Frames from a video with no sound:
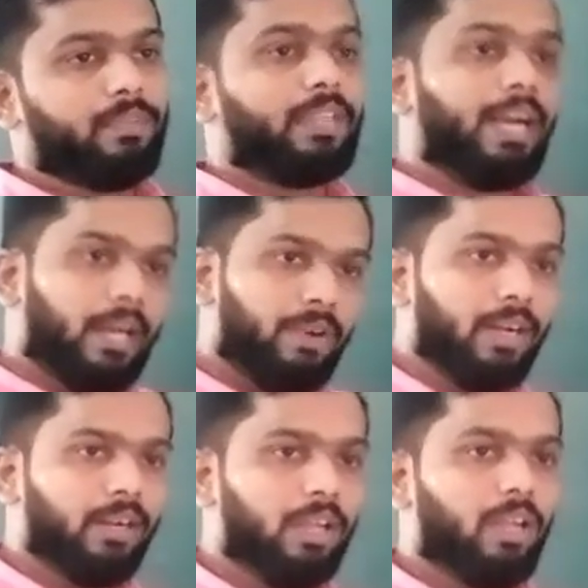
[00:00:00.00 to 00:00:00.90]
Third
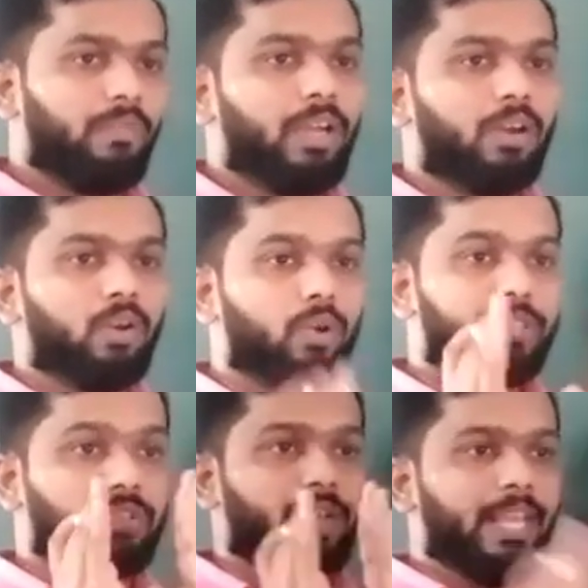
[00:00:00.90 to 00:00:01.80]
one, we have to look
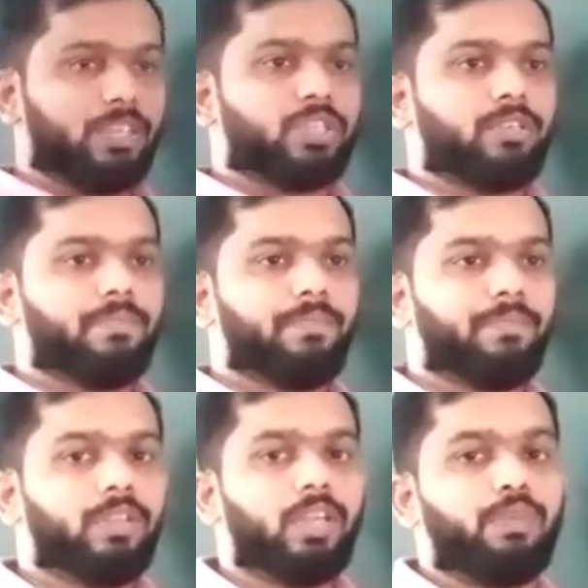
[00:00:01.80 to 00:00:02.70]
straight.
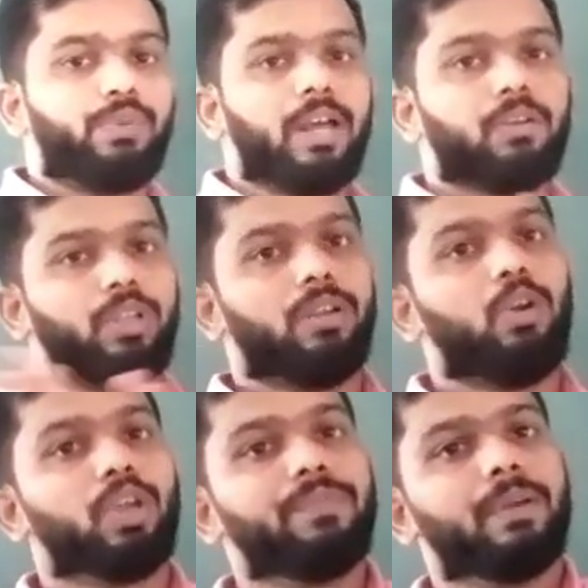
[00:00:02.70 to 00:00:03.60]
If you are
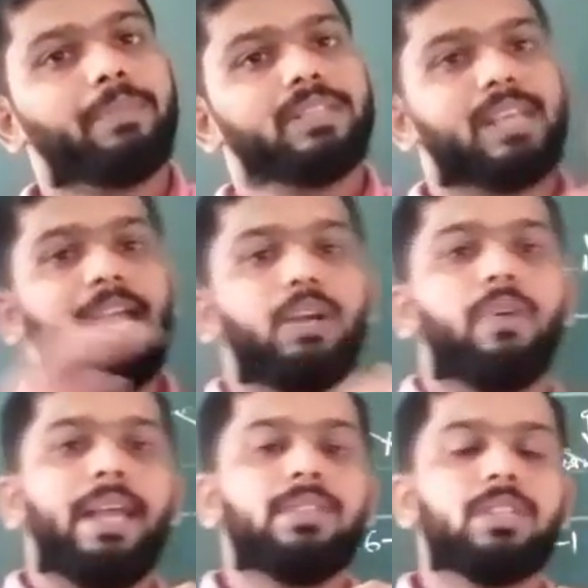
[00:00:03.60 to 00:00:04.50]
looking from the
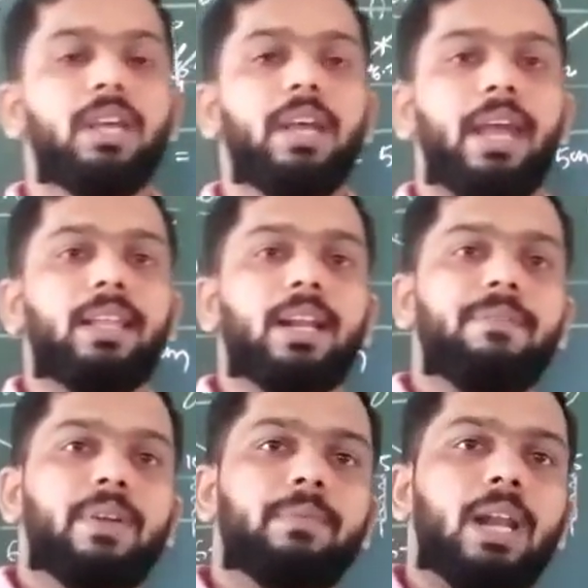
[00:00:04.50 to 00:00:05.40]
sideways, either
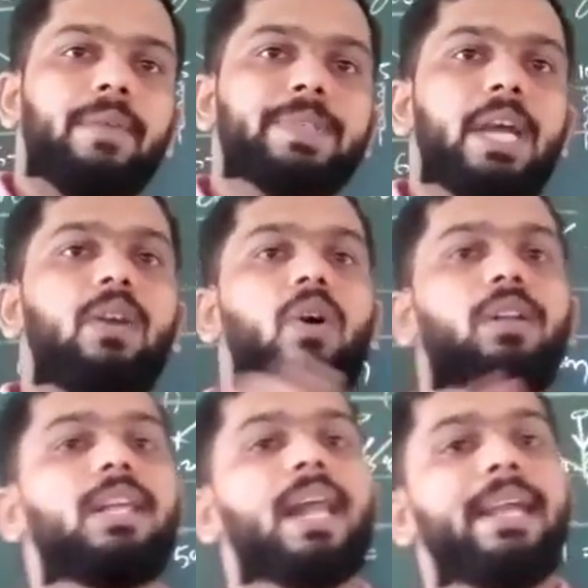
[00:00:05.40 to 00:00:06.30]
from the left side
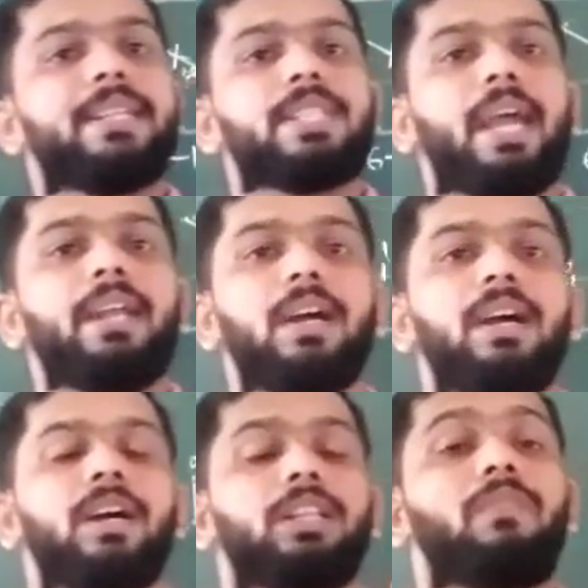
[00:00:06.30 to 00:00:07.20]
or the right
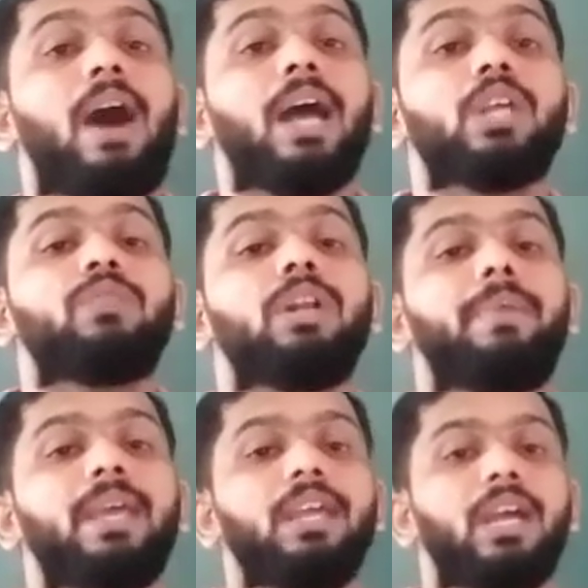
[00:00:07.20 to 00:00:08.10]
side, the value will
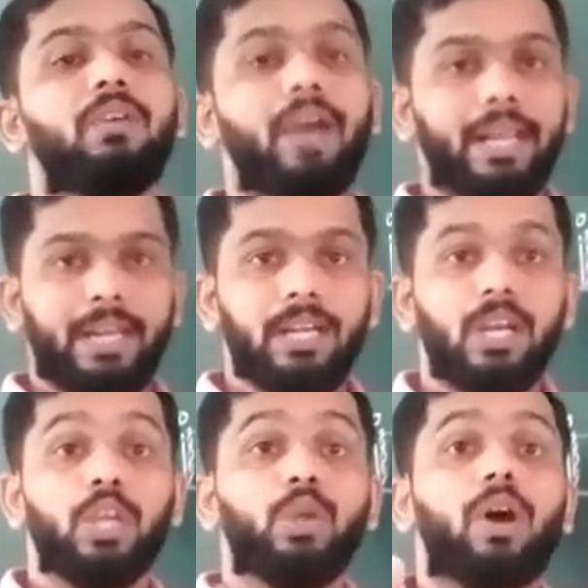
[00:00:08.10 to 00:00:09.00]
be
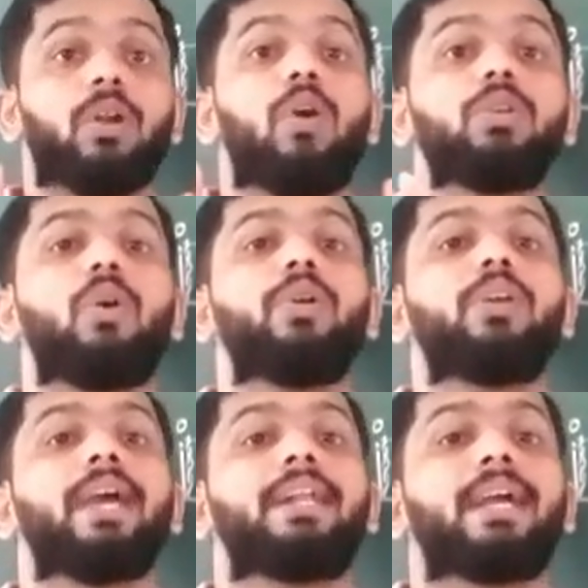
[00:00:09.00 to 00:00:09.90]
varied. You are not going to
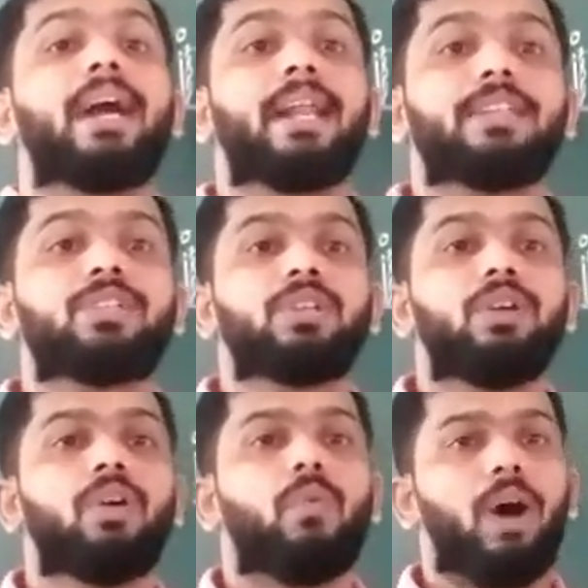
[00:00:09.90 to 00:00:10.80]
get a correct
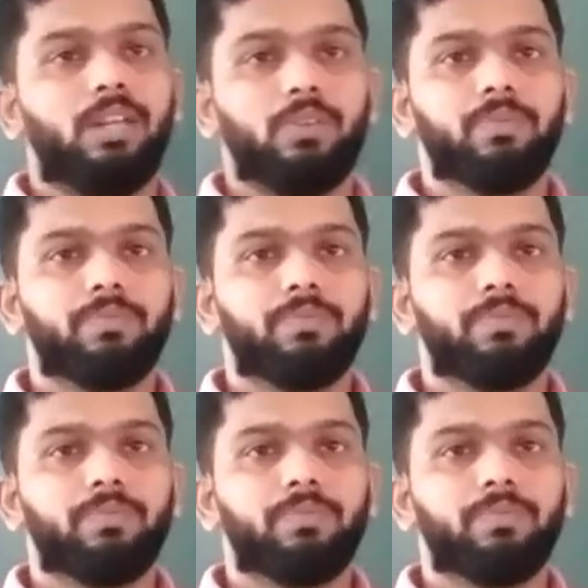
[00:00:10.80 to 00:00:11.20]
value.